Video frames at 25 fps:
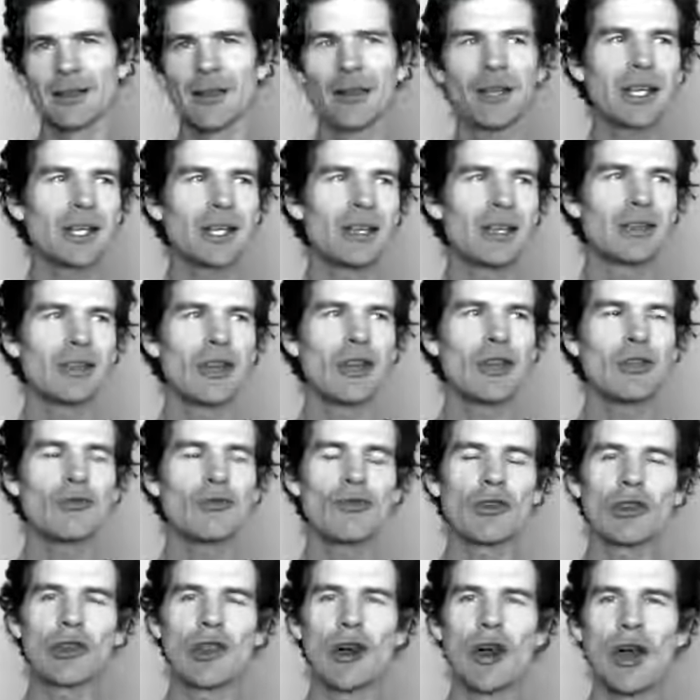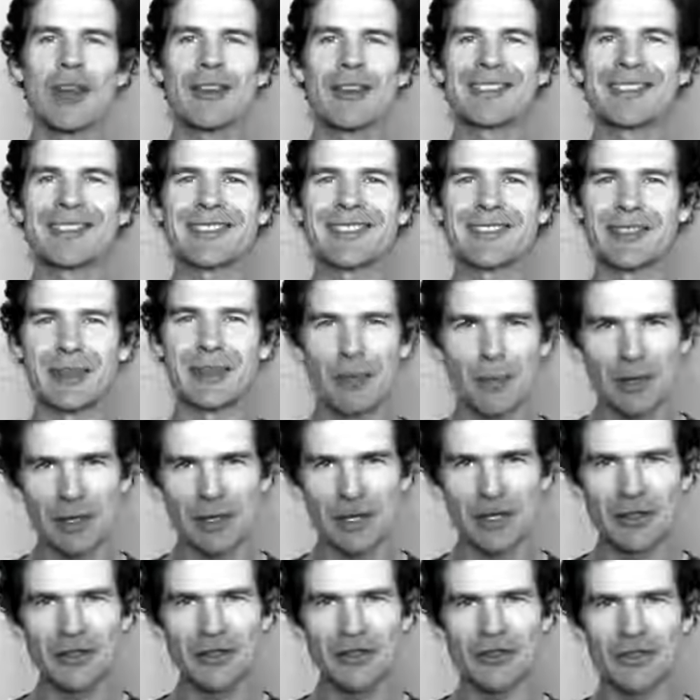Don't you rely on
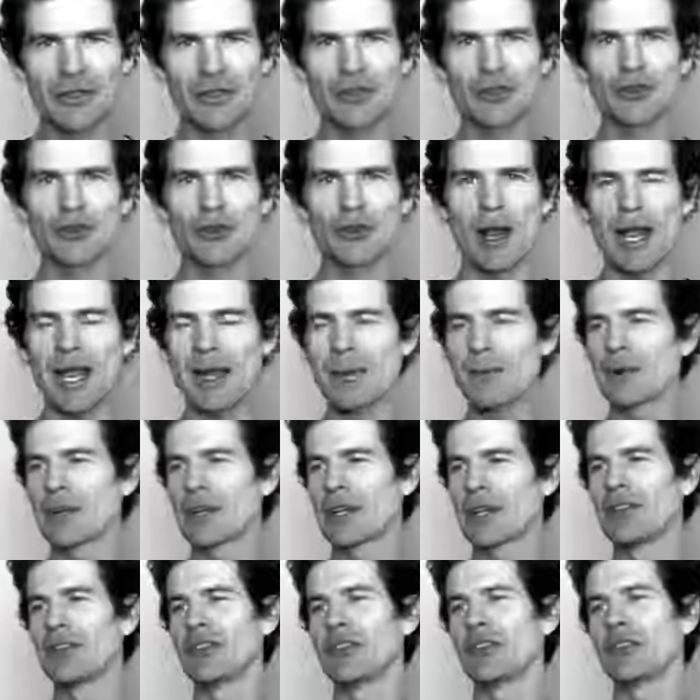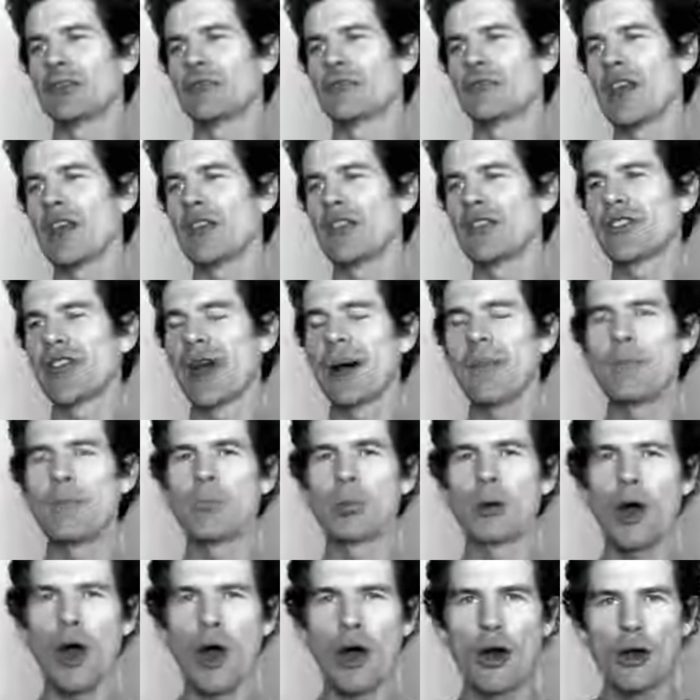stimulants to train because you read
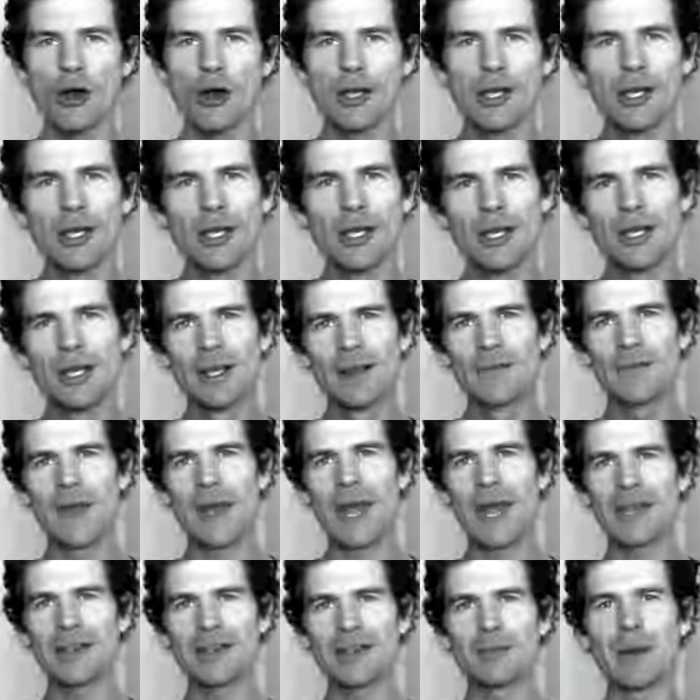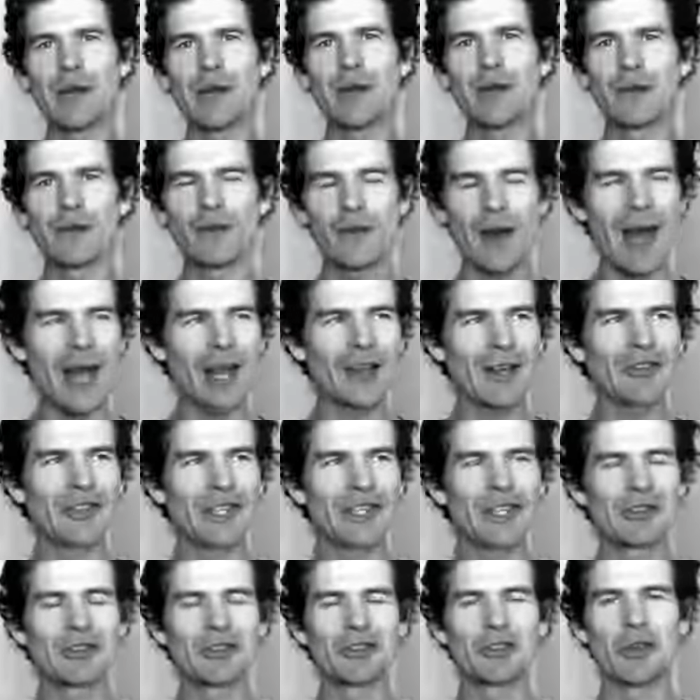some blog that intermittent
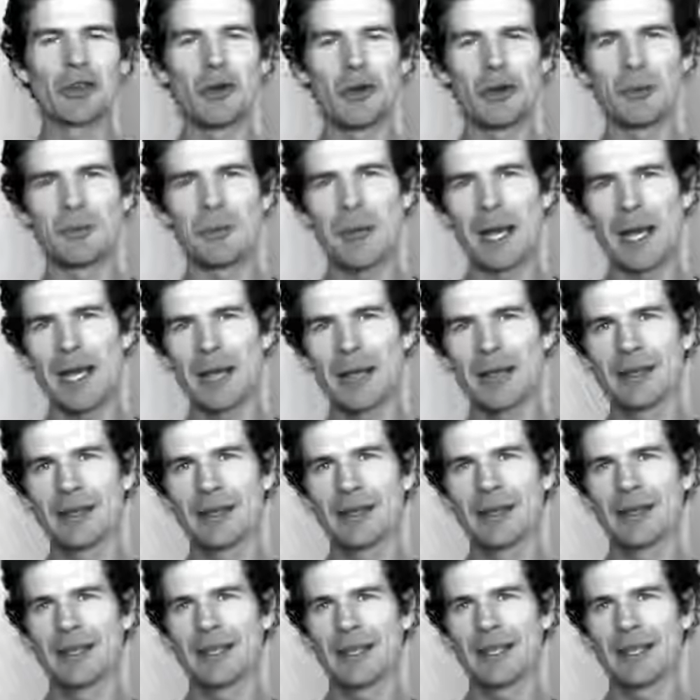fasting is good, man.